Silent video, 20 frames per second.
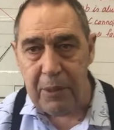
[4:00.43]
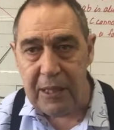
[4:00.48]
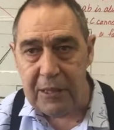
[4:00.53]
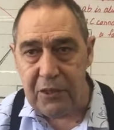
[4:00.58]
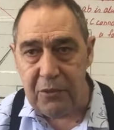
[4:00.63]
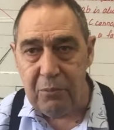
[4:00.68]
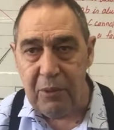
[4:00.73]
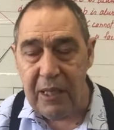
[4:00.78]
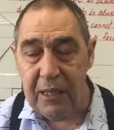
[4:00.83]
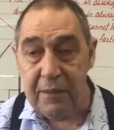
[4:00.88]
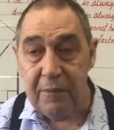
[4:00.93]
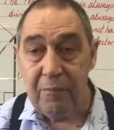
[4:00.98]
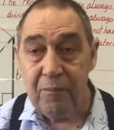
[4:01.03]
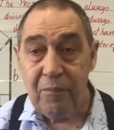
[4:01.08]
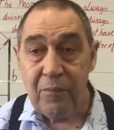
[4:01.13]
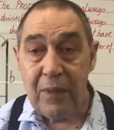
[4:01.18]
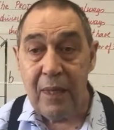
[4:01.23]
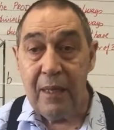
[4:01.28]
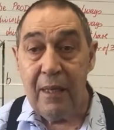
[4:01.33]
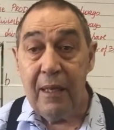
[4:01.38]
plus 1.
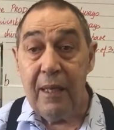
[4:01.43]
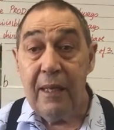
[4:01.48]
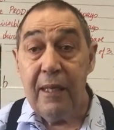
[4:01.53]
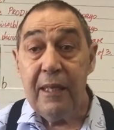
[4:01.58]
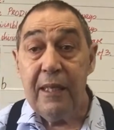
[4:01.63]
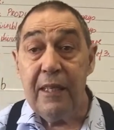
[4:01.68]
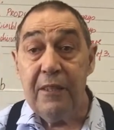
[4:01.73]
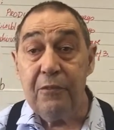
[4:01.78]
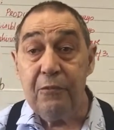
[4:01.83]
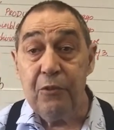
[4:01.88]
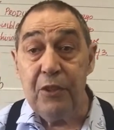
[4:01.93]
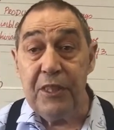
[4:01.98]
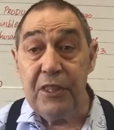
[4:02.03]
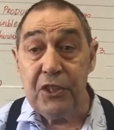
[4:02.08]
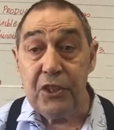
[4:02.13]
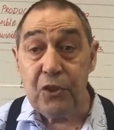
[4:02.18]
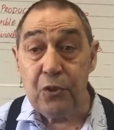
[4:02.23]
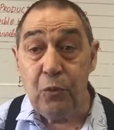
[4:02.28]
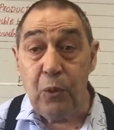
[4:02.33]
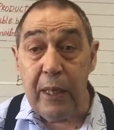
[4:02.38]
If we
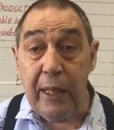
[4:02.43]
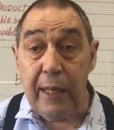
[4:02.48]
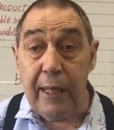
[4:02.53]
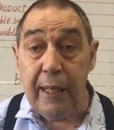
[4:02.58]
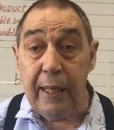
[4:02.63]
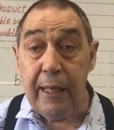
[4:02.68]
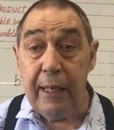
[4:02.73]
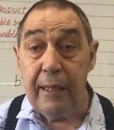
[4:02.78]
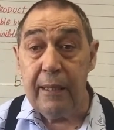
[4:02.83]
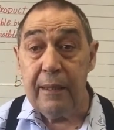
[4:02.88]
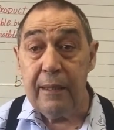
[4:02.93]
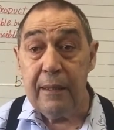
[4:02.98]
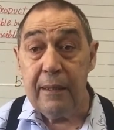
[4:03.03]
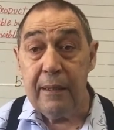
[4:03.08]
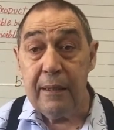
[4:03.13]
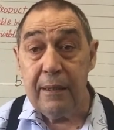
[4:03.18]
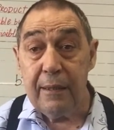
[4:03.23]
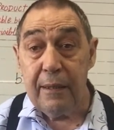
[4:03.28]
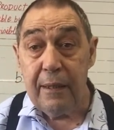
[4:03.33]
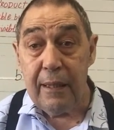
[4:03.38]
square
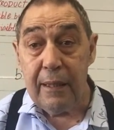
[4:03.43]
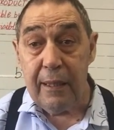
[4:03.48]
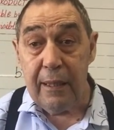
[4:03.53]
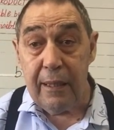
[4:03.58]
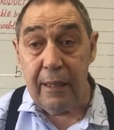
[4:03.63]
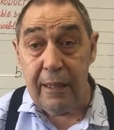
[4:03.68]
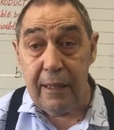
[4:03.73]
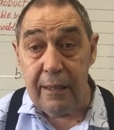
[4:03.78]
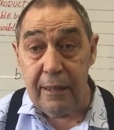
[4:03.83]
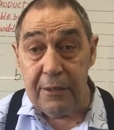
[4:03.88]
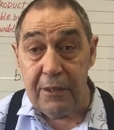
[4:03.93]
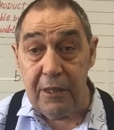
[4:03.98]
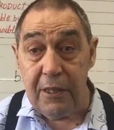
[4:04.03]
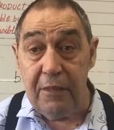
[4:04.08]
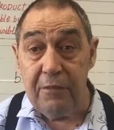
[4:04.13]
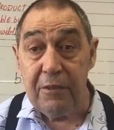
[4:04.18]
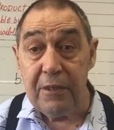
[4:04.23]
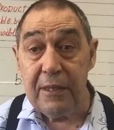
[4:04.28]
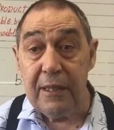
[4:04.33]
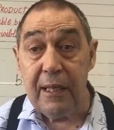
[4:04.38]
an
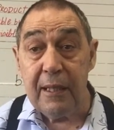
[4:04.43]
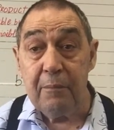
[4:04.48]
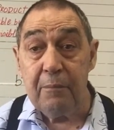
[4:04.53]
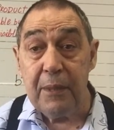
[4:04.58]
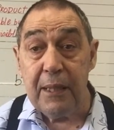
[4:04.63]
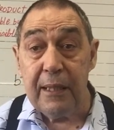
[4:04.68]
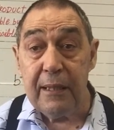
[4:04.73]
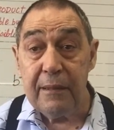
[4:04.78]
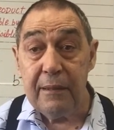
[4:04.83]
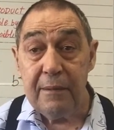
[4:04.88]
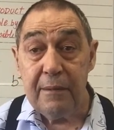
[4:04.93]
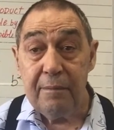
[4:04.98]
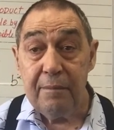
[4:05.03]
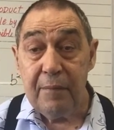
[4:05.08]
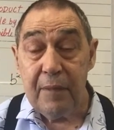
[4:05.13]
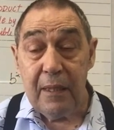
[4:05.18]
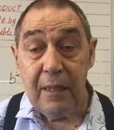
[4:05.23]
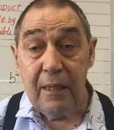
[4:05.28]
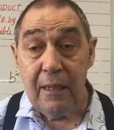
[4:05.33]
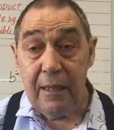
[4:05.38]
even number,
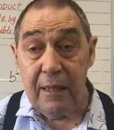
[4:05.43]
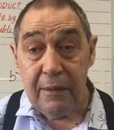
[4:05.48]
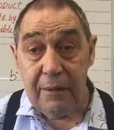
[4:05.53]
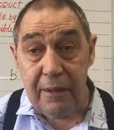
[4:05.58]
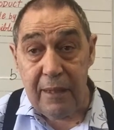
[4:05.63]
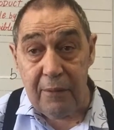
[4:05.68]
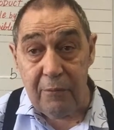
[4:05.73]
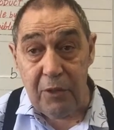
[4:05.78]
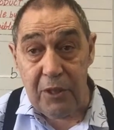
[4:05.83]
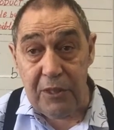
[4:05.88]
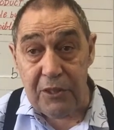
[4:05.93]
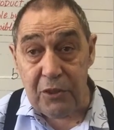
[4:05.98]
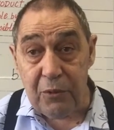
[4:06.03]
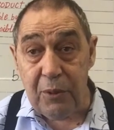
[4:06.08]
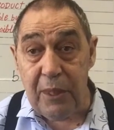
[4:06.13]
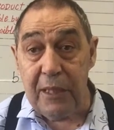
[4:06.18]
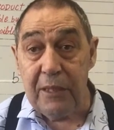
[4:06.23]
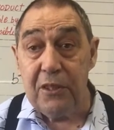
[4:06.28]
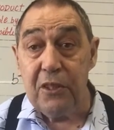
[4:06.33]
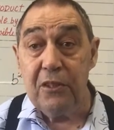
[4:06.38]
then we
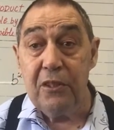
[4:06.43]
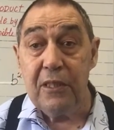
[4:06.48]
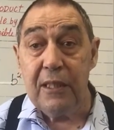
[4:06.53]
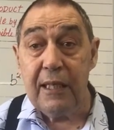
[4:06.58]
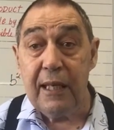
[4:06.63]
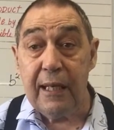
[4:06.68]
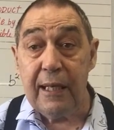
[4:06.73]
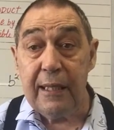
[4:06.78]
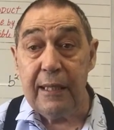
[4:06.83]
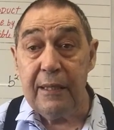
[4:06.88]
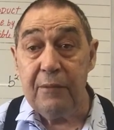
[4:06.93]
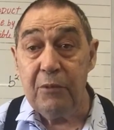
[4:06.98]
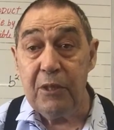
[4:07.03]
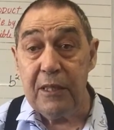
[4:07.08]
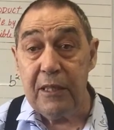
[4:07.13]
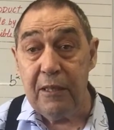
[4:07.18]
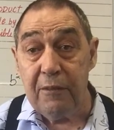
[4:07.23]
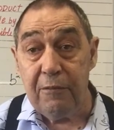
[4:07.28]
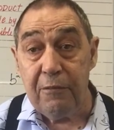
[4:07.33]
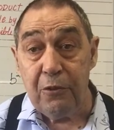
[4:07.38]
square 2k, we
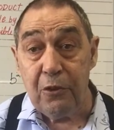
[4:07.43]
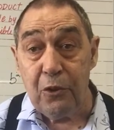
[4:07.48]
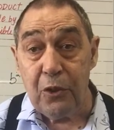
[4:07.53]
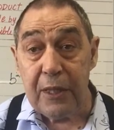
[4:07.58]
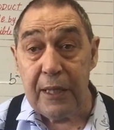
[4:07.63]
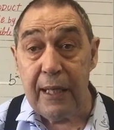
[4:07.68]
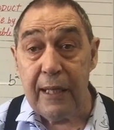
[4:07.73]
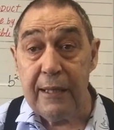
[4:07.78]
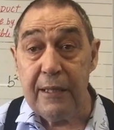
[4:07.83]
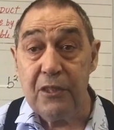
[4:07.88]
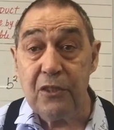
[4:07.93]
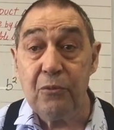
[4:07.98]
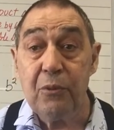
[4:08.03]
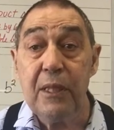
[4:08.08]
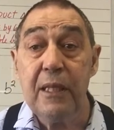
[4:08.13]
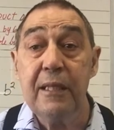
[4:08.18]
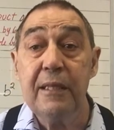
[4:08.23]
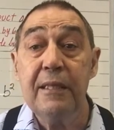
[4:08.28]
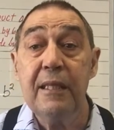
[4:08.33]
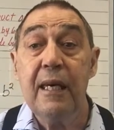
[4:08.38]
get 4k
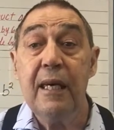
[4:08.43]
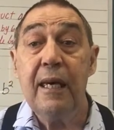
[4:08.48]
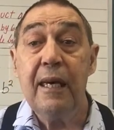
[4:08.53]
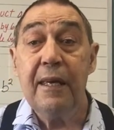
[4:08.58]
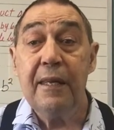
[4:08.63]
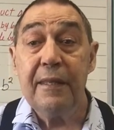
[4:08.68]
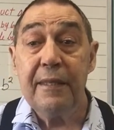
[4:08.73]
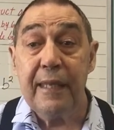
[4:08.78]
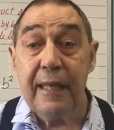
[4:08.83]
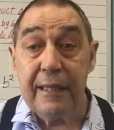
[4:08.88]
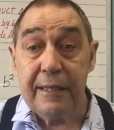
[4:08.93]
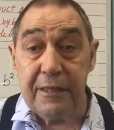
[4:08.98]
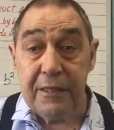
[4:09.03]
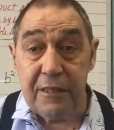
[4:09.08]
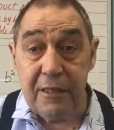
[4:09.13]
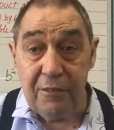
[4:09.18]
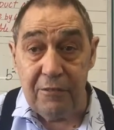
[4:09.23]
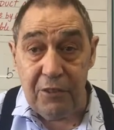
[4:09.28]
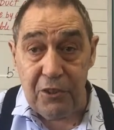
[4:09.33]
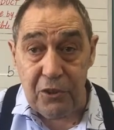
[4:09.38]
squared, that's
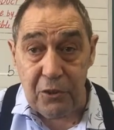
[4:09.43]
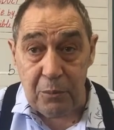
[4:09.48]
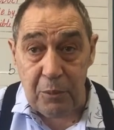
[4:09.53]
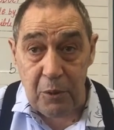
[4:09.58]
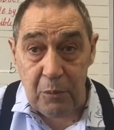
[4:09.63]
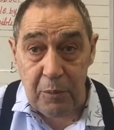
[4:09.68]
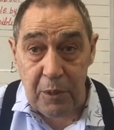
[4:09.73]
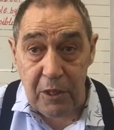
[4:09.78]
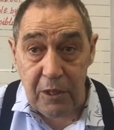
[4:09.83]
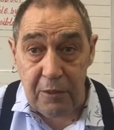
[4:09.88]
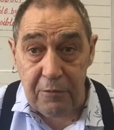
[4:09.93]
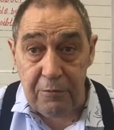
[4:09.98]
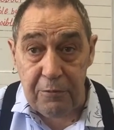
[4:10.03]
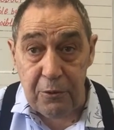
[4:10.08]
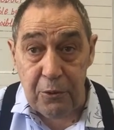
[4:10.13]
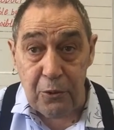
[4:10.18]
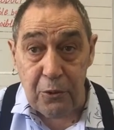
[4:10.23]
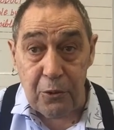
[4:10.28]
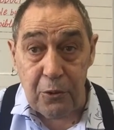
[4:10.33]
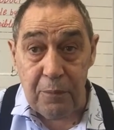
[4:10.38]
divisible by
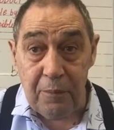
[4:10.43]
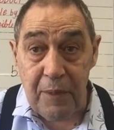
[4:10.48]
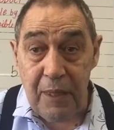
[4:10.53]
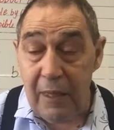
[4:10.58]
4.